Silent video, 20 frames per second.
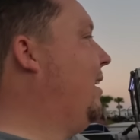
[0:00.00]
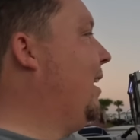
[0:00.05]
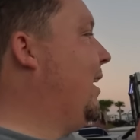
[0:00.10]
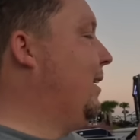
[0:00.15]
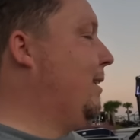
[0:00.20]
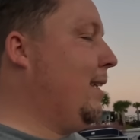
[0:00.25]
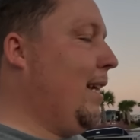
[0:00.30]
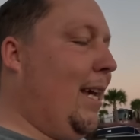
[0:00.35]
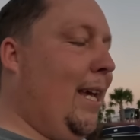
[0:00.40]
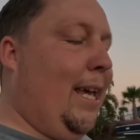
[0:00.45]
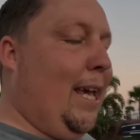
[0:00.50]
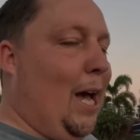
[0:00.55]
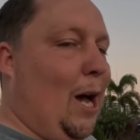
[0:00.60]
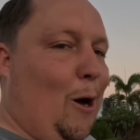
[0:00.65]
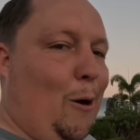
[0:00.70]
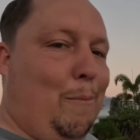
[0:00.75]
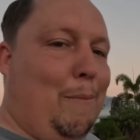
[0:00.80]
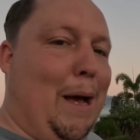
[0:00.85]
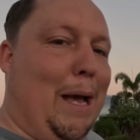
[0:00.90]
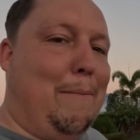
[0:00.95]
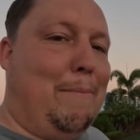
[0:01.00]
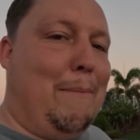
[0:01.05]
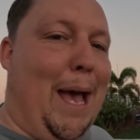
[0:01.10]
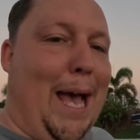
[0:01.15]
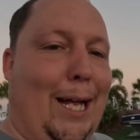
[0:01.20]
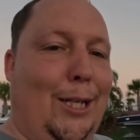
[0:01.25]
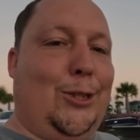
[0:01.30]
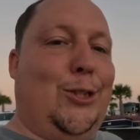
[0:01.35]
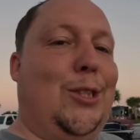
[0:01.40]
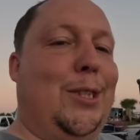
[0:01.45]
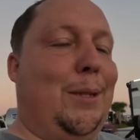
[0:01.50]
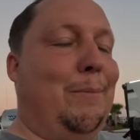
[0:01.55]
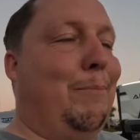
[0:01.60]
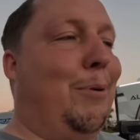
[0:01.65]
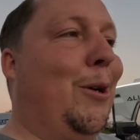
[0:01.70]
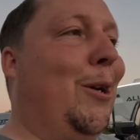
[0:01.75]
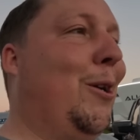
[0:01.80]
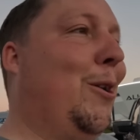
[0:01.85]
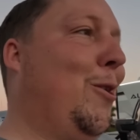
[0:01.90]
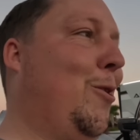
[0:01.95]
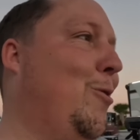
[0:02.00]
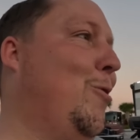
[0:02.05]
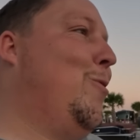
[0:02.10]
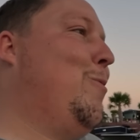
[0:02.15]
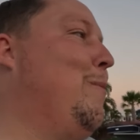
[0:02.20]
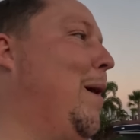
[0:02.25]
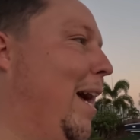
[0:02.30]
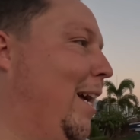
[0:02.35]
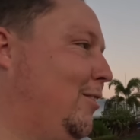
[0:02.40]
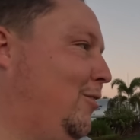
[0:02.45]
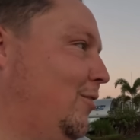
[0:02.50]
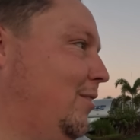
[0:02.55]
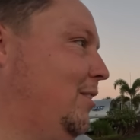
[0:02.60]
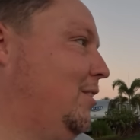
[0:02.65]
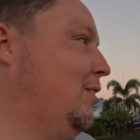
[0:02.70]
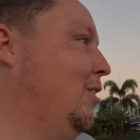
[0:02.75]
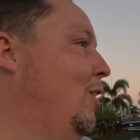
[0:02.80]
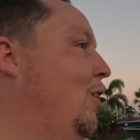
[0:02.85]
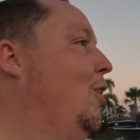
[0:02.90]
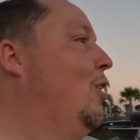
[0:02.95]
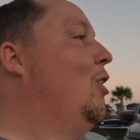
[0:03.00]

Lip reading: did I take out my mattress and put in a new mattress?